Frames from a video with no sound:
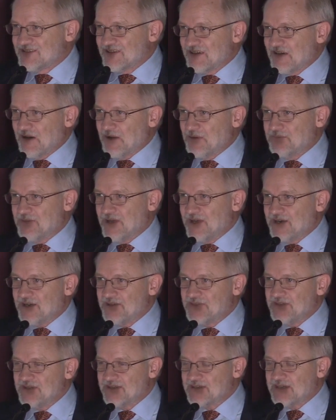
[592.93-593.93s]
Um, and I
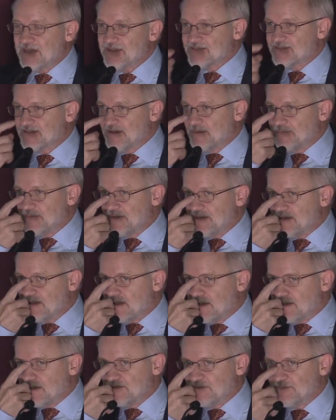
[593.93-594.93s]
think that's something
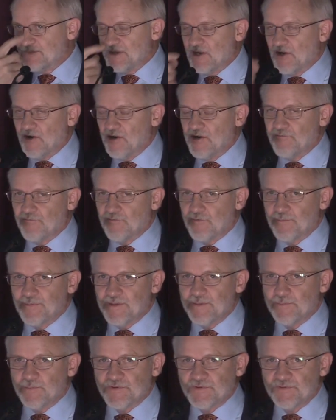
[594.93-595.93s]
that has been hard for
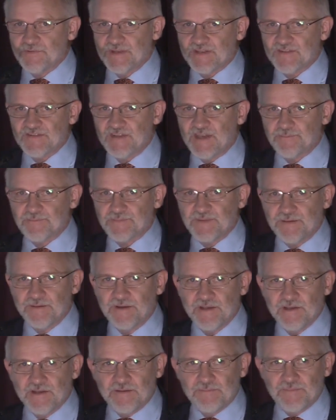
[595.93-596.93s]
people to accept. I
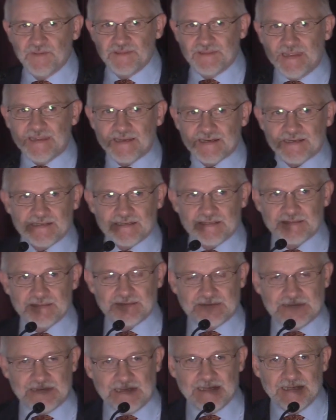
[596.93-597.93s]
mean, they,
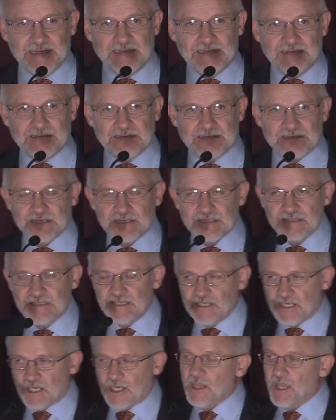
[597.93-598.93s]
they
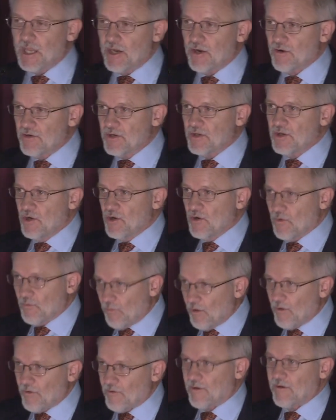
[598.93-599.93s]
declared
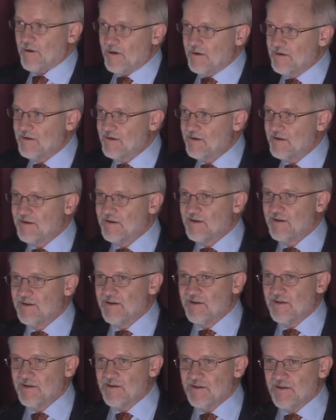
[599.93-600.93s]
war.
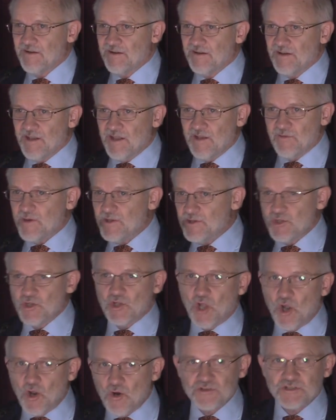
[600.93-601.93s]
And when you
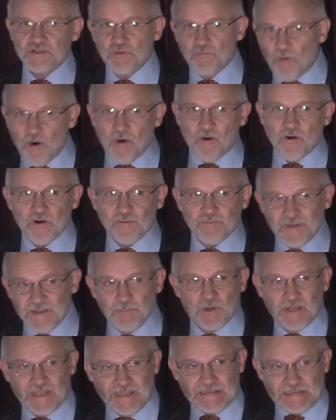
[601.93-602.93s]
go to war,
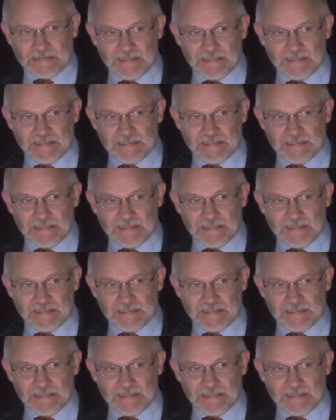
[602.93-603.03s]
people get